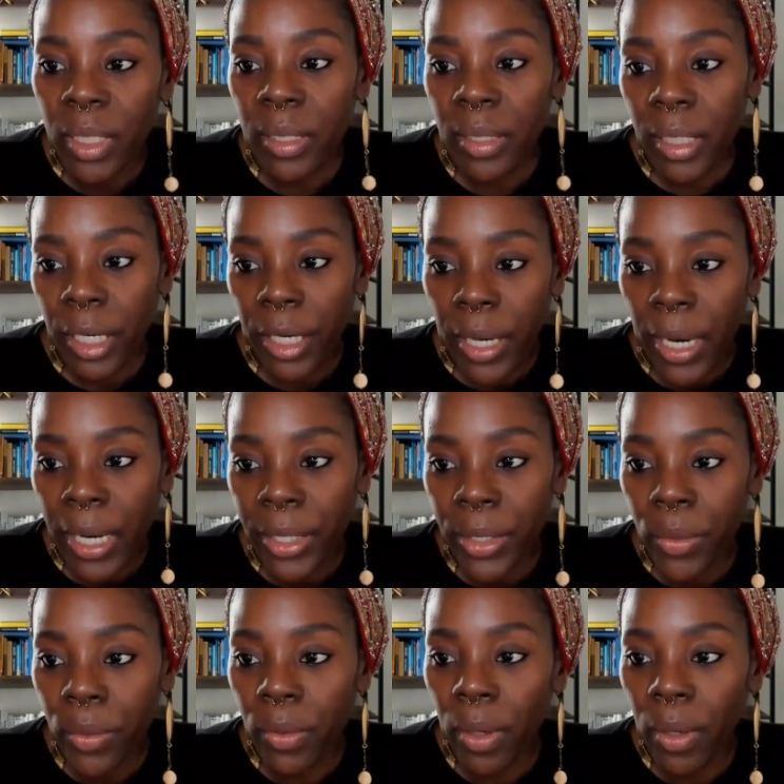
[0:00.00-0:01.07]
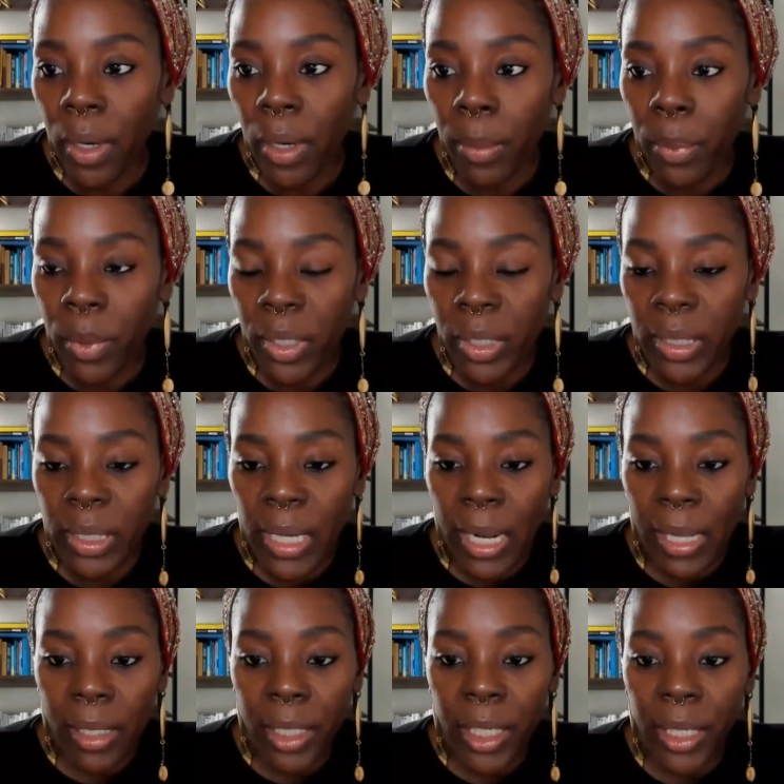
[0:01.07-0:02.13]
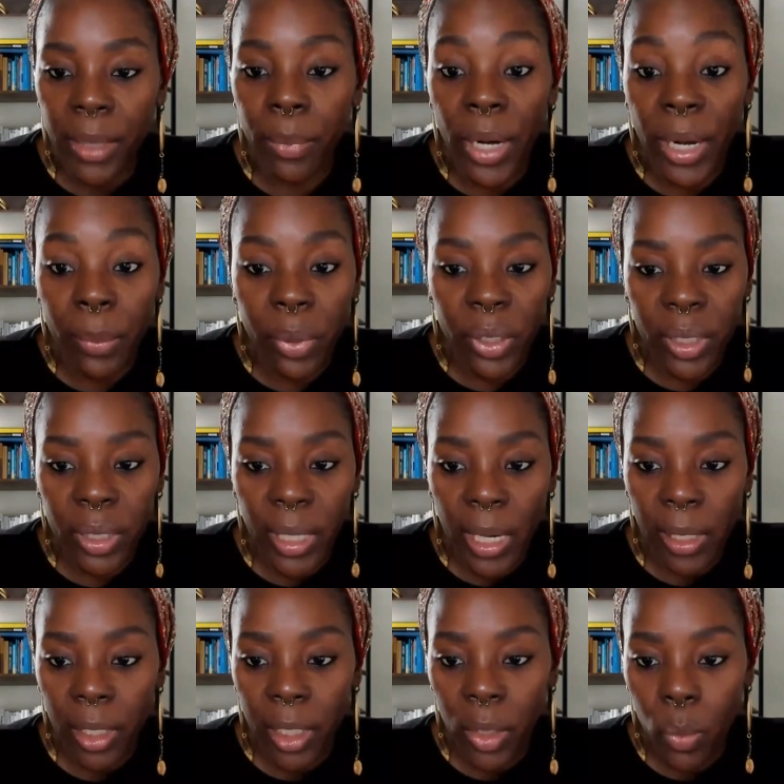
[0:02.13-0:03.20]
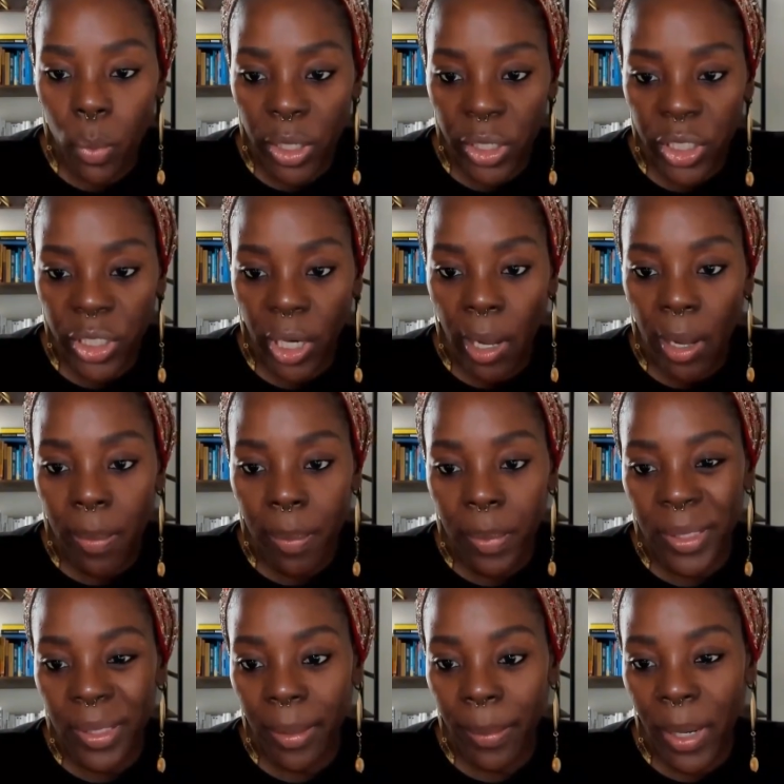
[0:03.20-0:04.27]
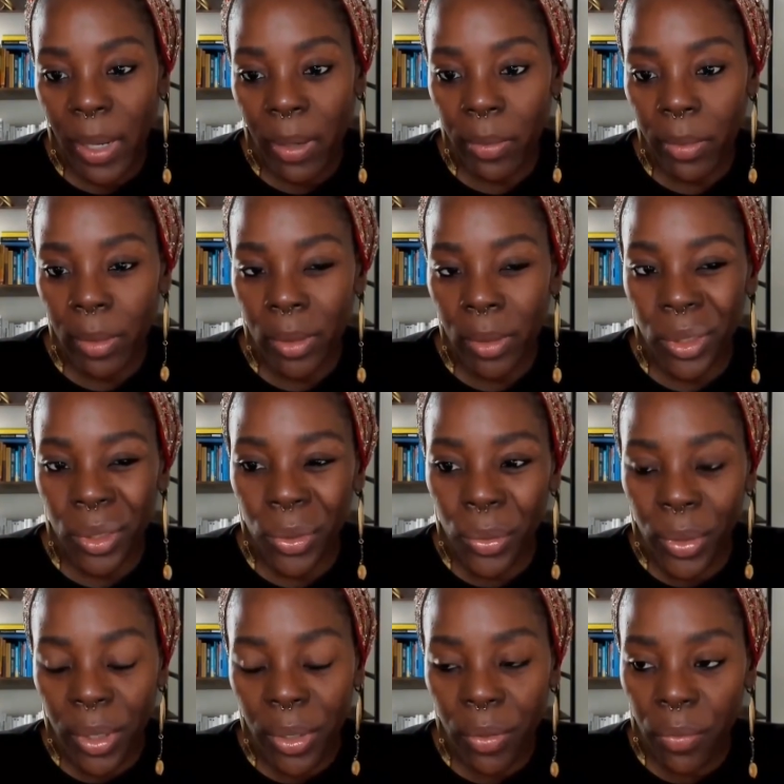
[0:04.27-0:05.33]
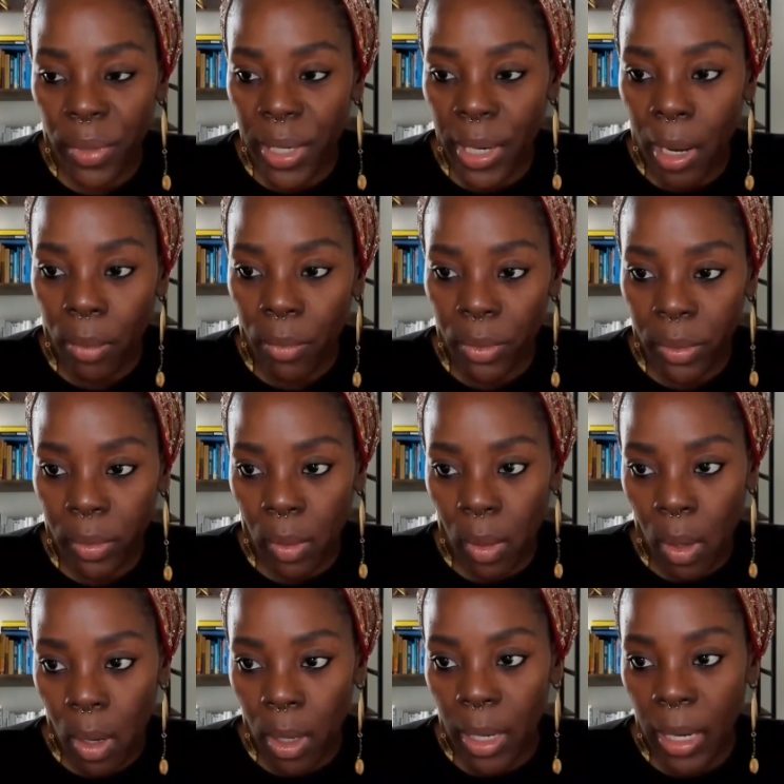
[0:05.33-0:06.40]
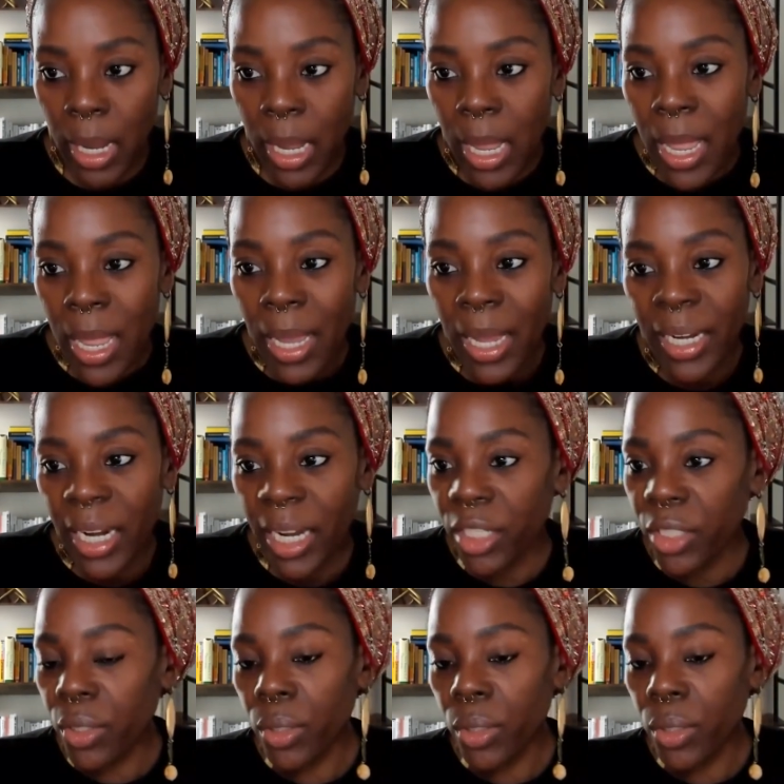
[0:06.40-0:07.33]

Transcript: To start, I do a brand personality workshop. It's about 2 to 3 hours long. And I